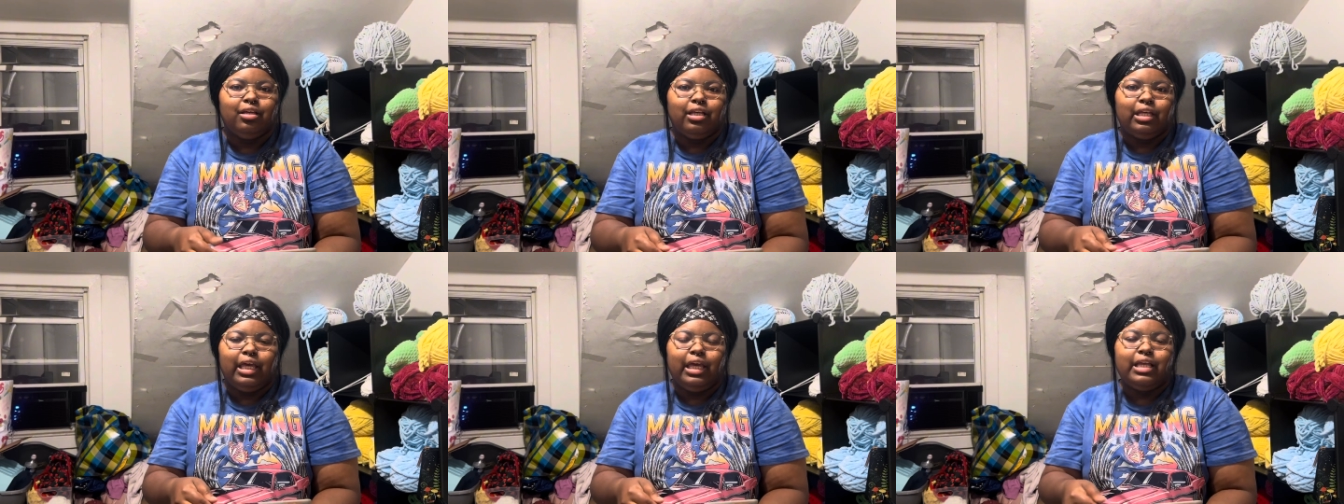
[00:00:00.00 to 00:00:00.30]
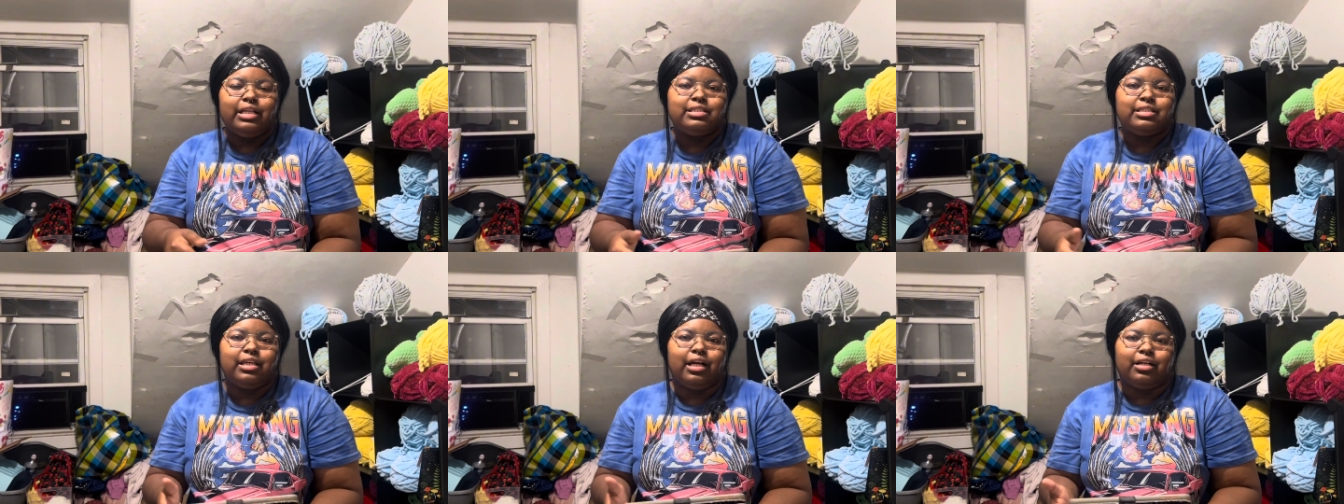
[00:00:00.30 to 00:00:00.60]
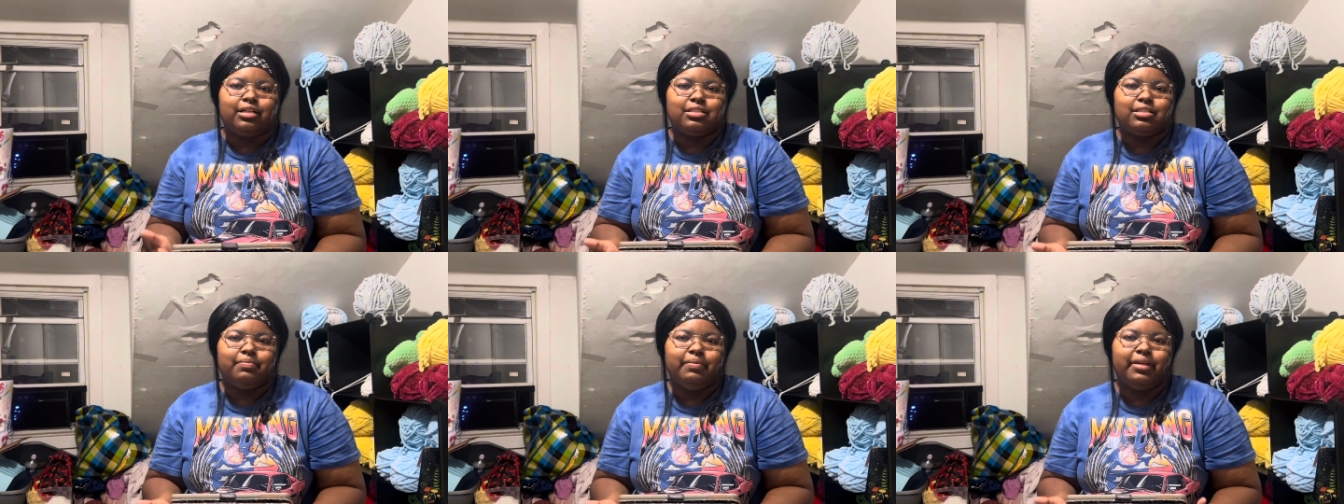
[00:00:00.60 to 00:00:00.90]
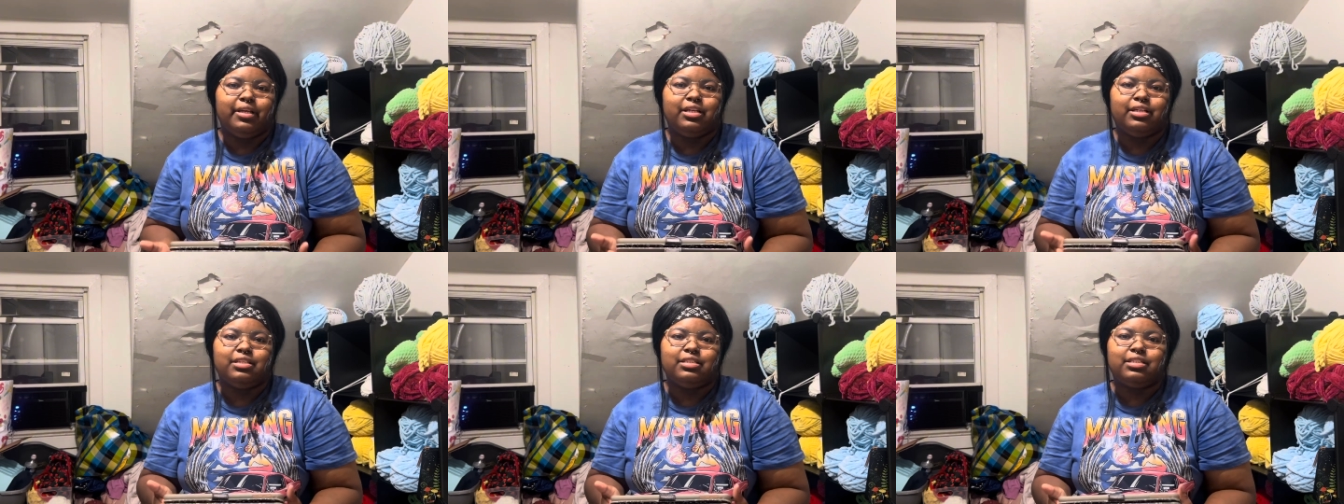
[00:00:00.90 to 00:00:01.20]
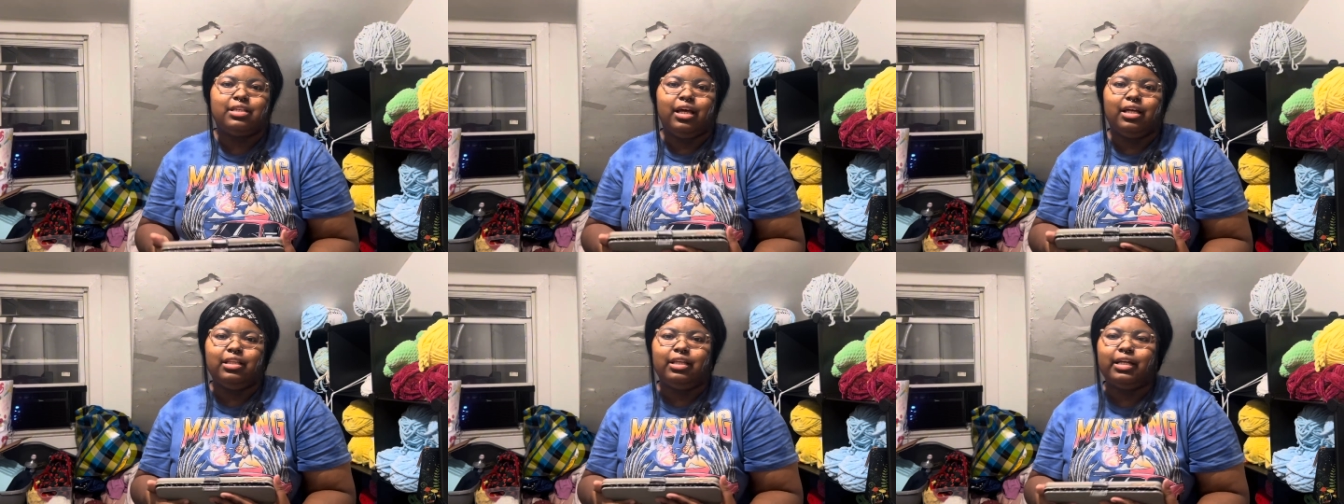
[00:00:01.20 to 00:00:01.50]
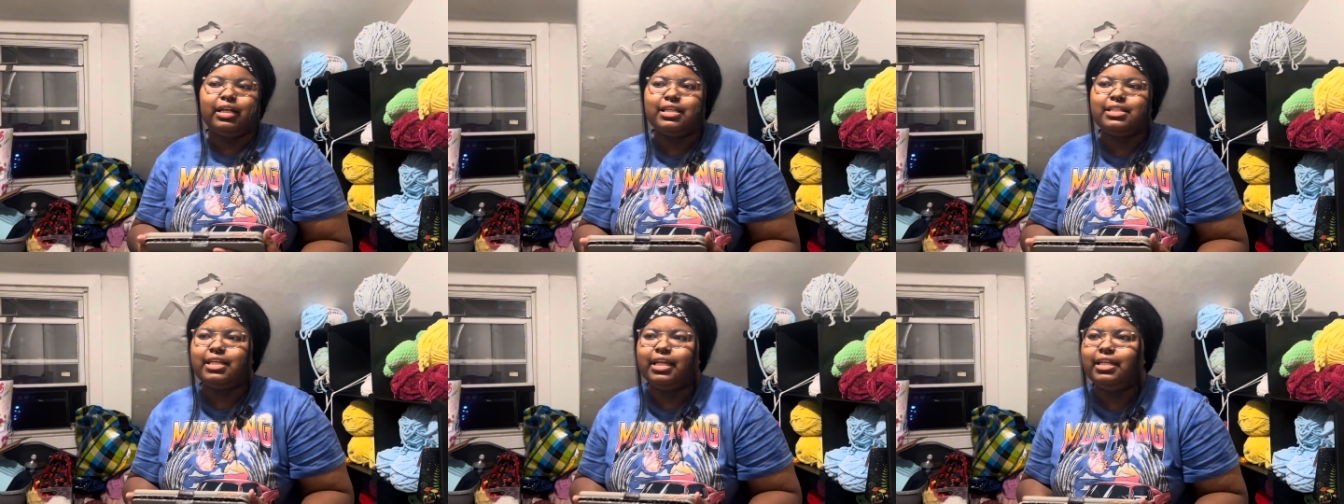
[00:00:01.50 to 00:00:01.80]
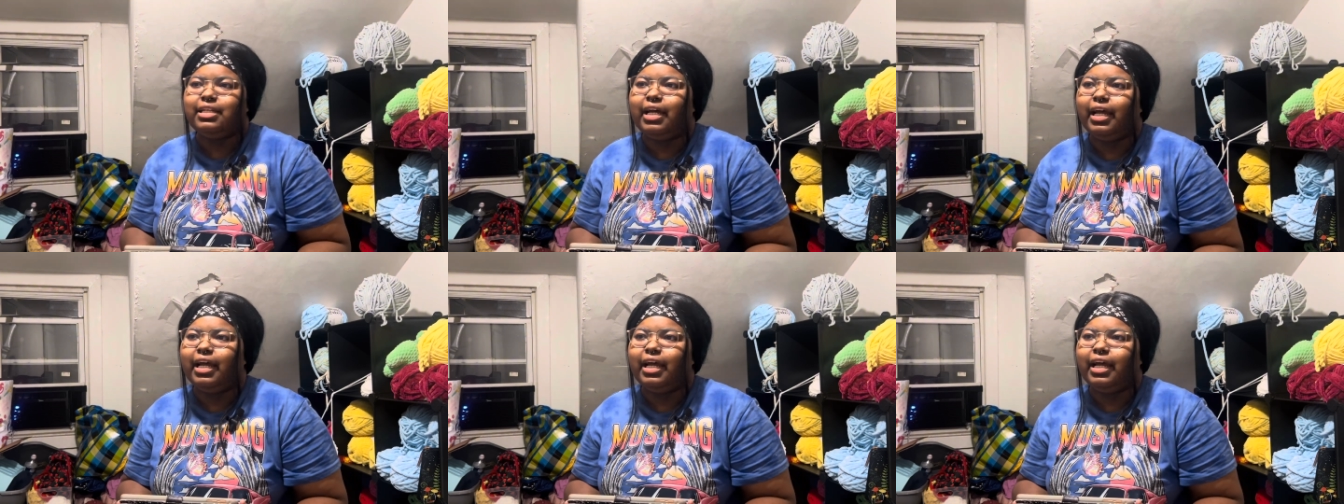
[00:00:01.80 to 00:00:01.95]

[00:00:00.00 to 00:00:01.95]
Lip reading: it sucks because, like I said,